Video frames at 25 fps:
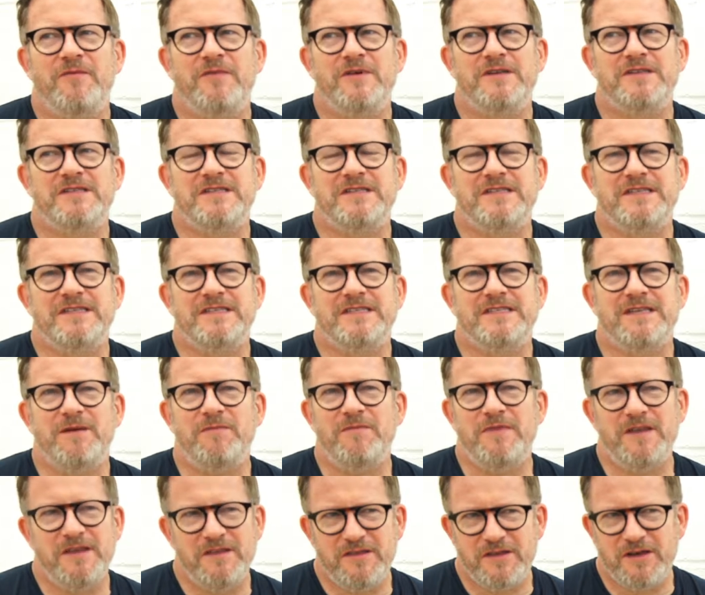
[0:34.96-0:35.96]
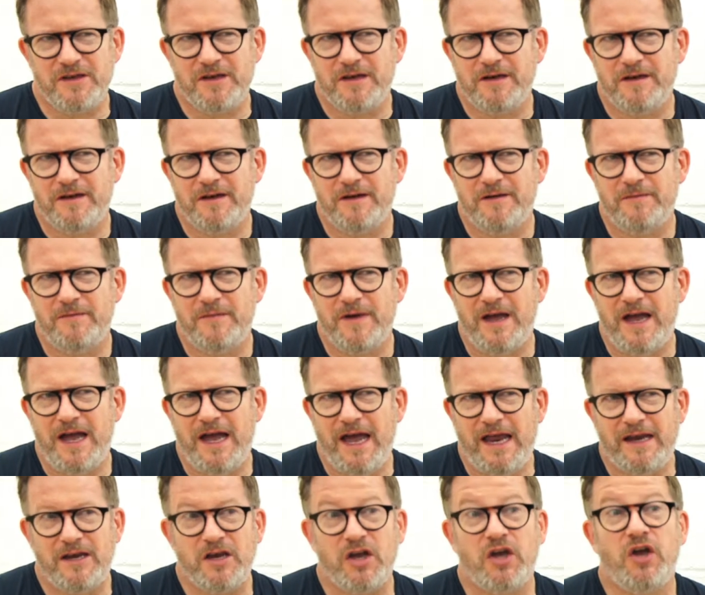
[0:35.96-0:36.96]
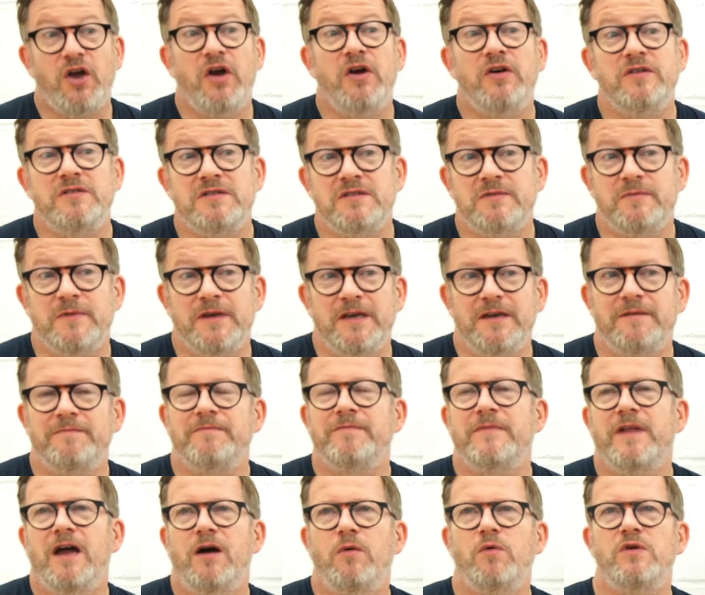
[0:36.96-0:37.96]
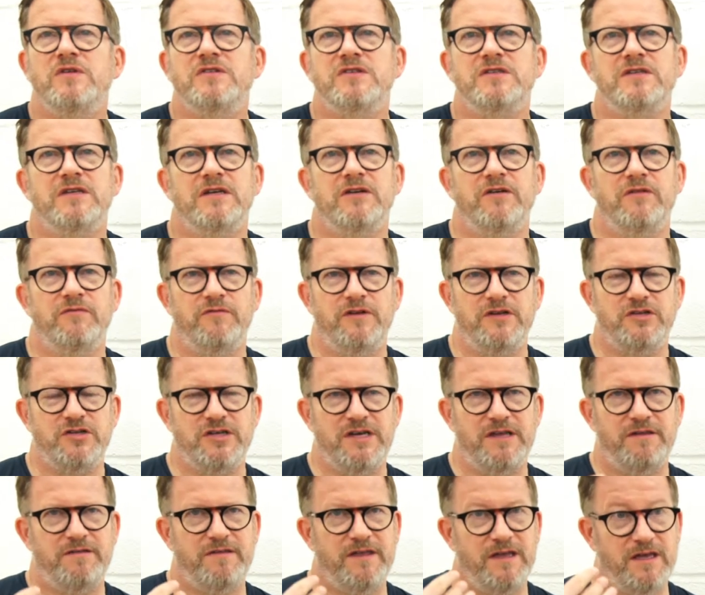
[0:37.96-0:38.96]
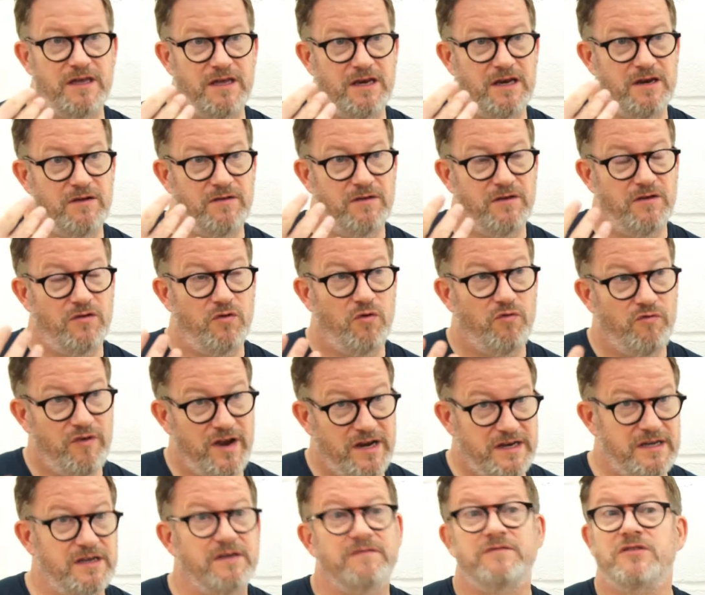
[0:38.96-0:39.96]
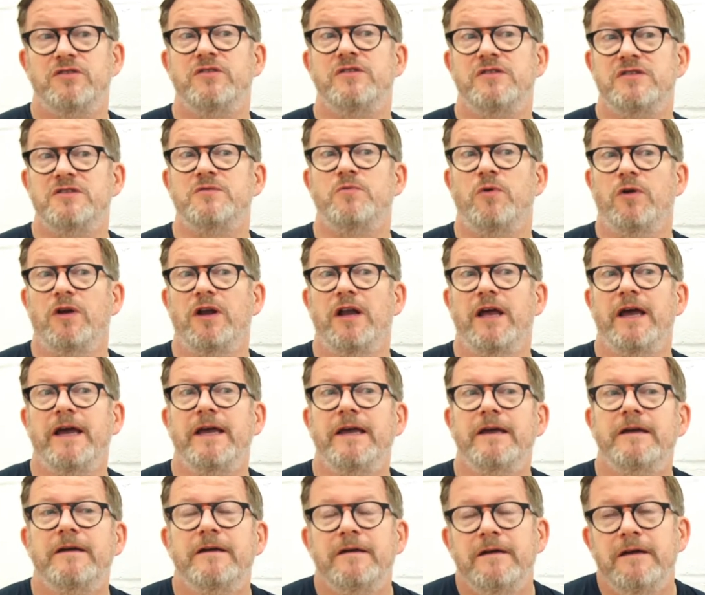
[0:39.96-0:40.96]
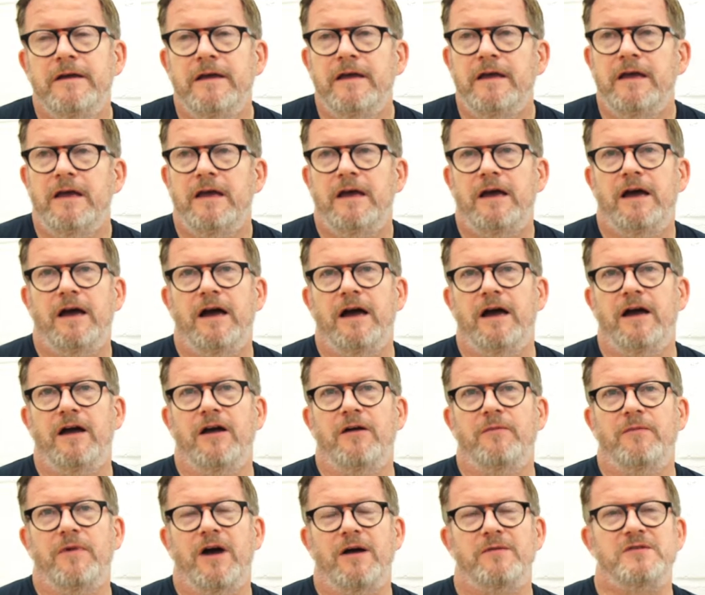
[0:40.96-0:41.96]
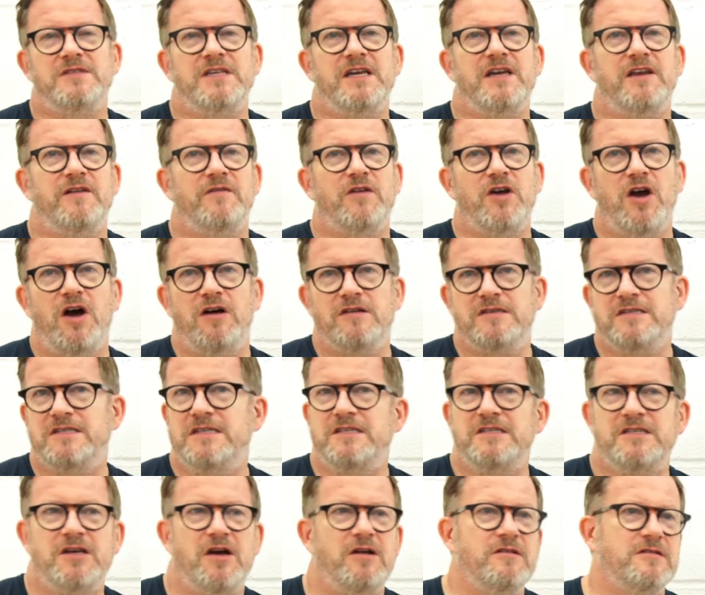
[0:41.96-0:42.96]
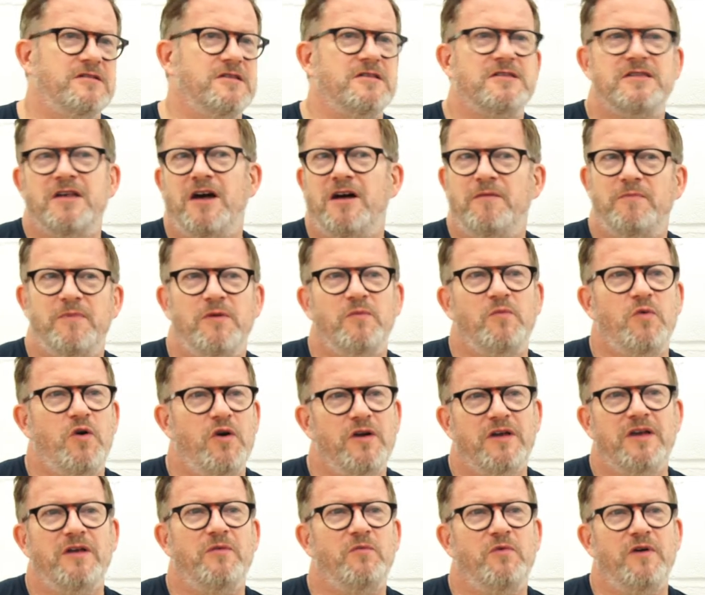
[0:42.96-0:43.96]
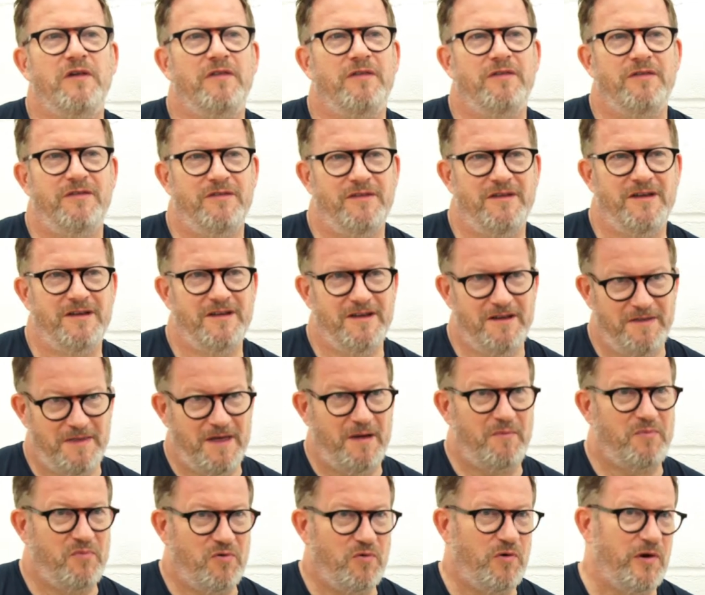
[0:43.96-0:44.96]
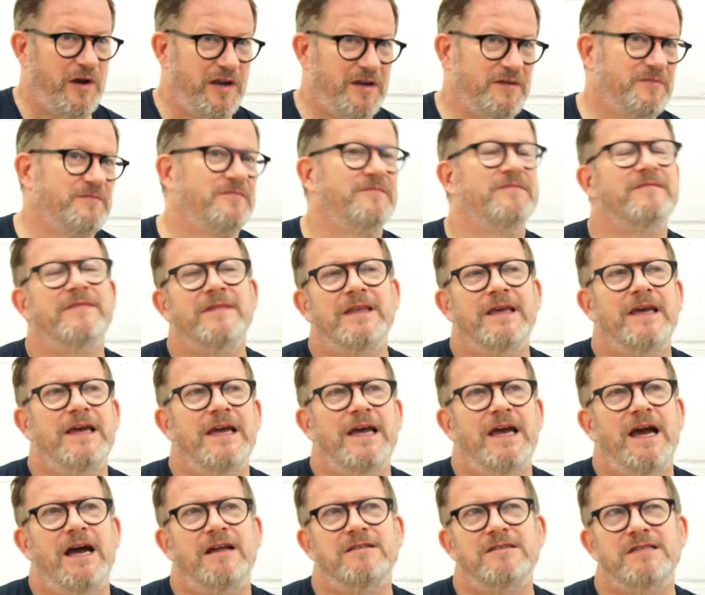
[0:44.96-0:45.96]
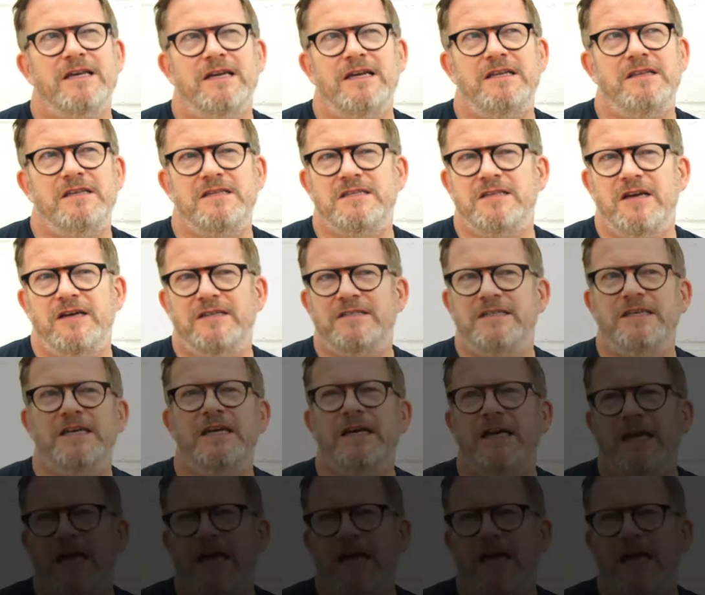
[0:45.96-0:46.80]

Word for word: was something that um, hadn't occurred to me. I was originally thinking already of doing Swan Lake. Um, I was thinking of casting dancers that I'd been working with at that point. And suddenly this idea